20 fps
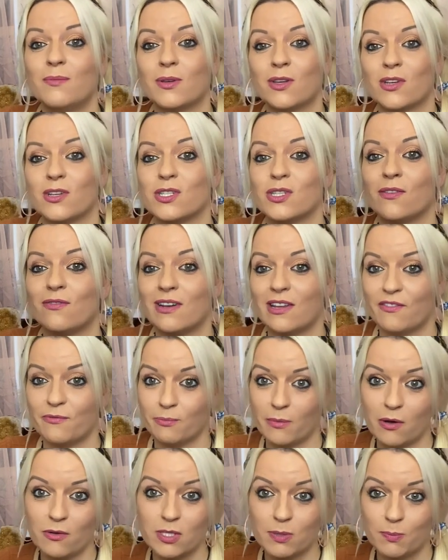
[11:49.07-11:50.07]
because you've lived
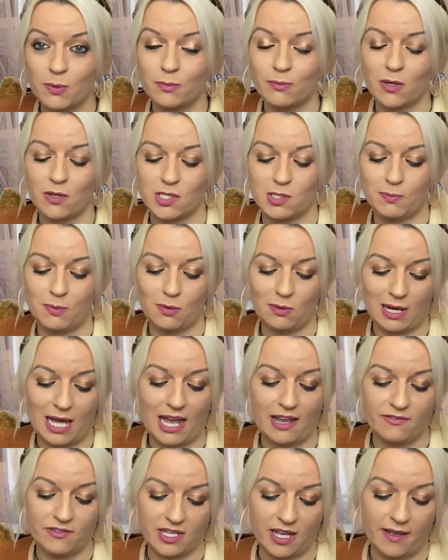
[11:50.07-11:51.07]
multiple multiple
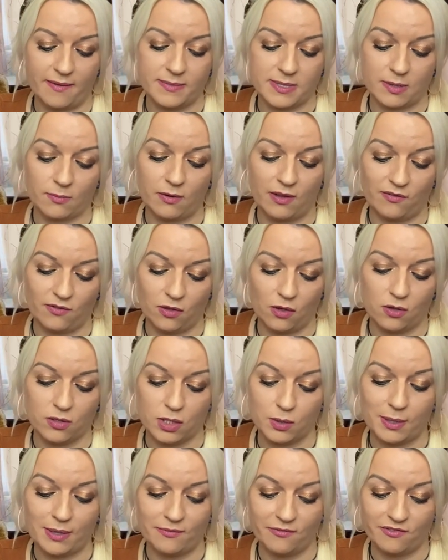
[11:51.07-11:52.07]
lifetimes with your
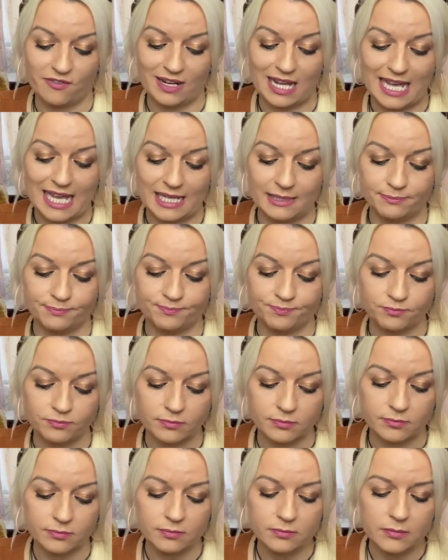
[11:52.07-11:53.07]
twin flame.
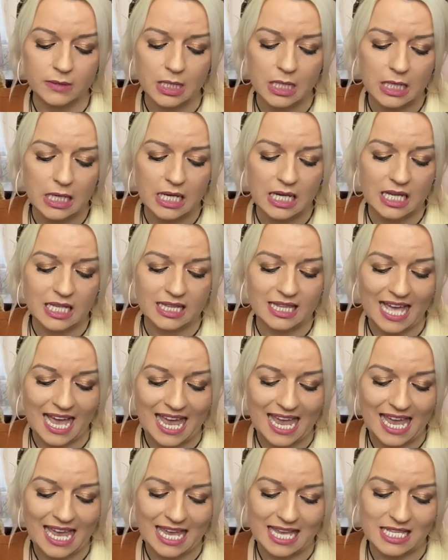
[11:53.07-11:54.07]

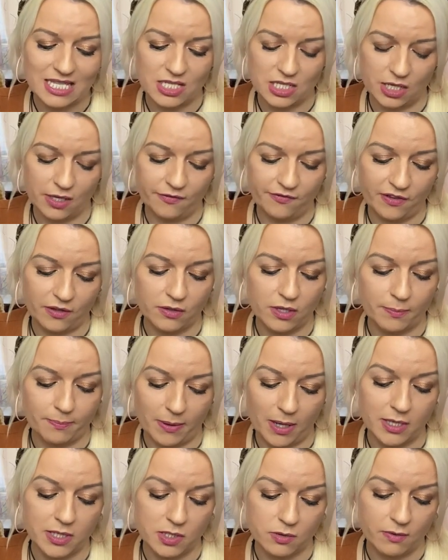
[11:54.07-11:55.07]
They do feel the
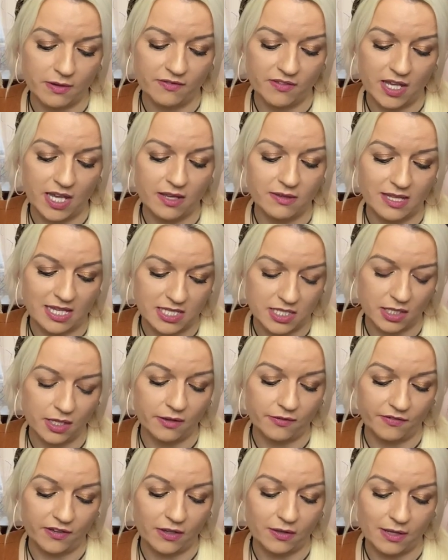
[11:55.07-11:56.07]
bond with you. They
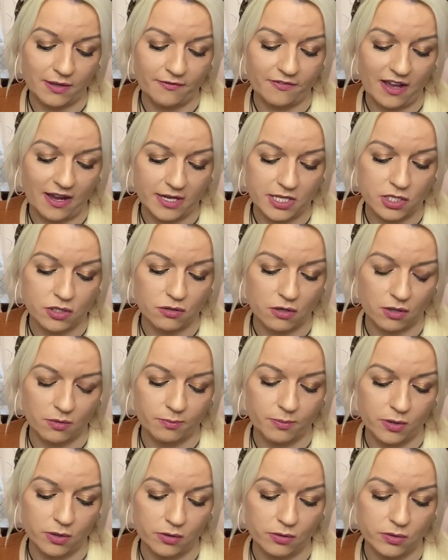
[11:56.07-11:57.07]
do feel the very
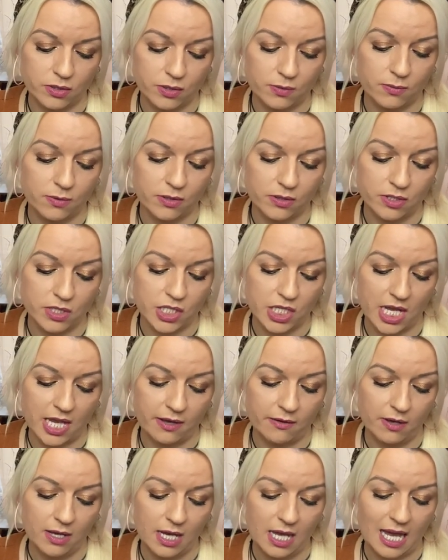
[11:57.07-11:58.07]
strong pull towards
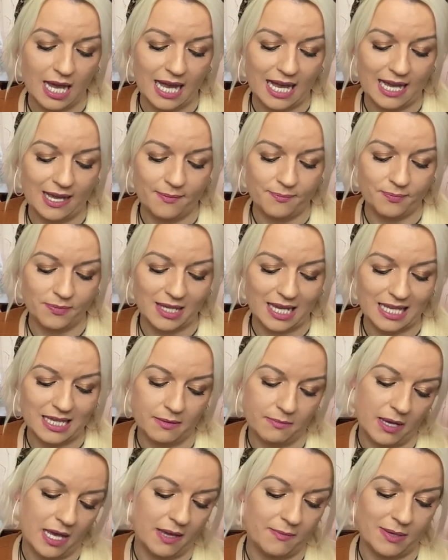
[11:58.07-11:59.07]
you. Um, at
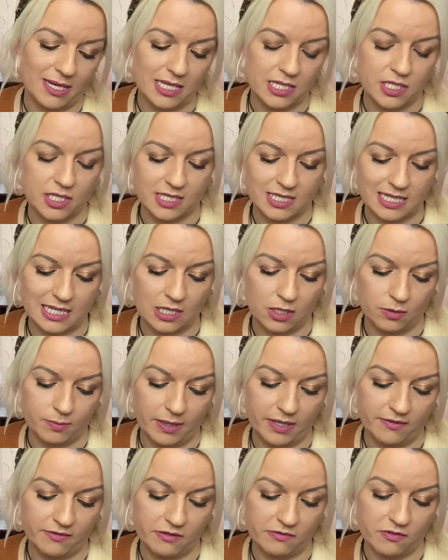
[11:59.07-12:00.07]
the moment, it's just a little
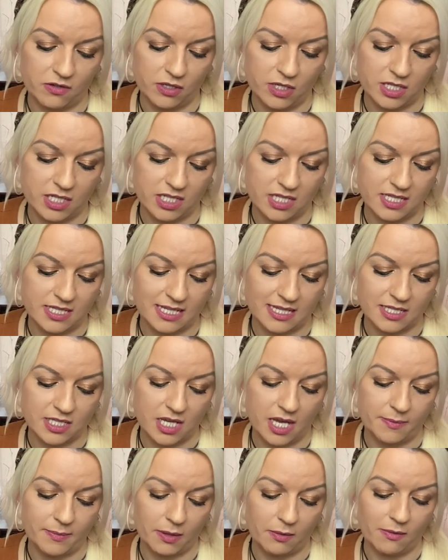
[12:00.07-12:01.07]
bit of avoidance that's
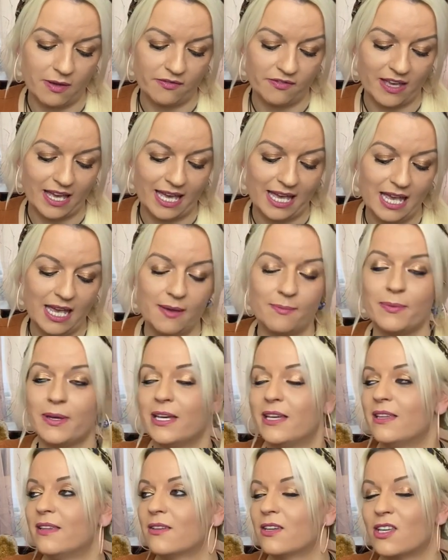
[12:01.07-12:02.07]
coming with it,
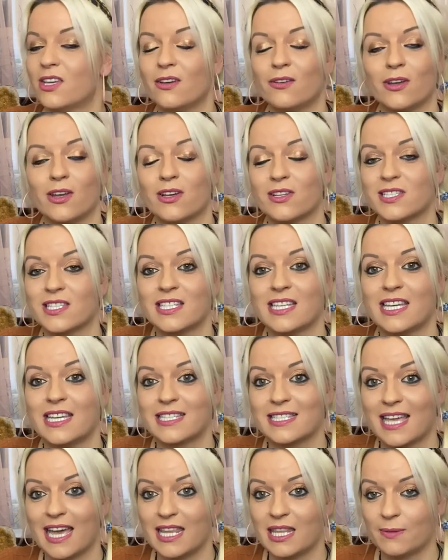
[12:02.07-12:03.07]
but curiosity
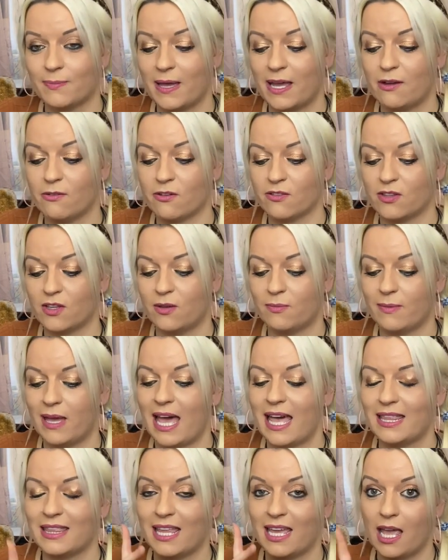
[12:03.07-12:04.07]
is getting the better of them,
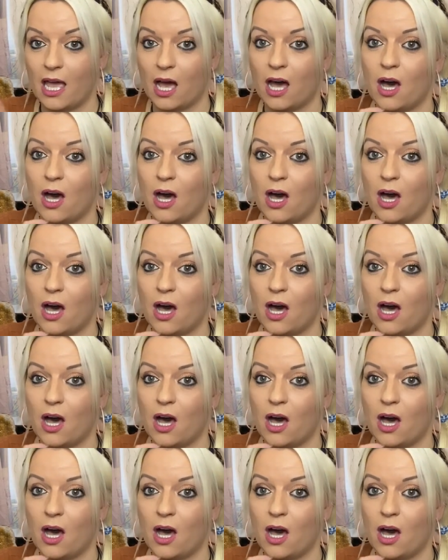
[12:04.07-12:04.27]
and they